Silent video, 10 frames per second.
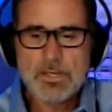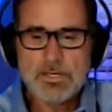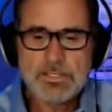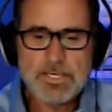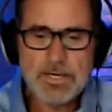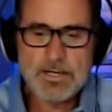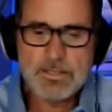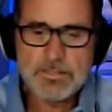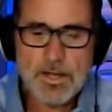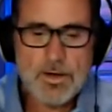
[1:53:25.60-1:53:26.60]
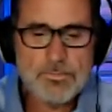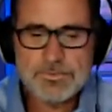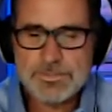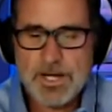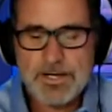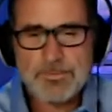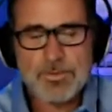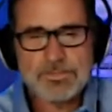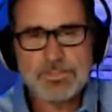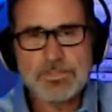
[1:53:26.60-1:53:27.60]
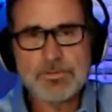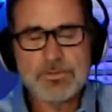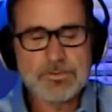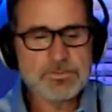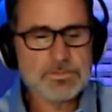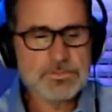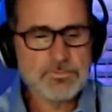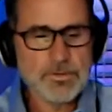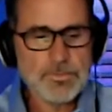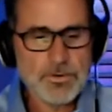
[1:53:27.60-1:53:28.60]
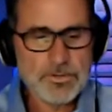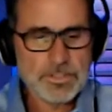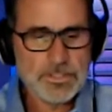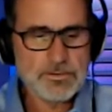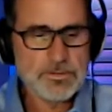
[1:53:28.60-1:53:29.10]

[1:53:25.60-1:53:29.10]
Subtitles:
Yeah, no, Johnny, it wasn't you. It was StreamYard again.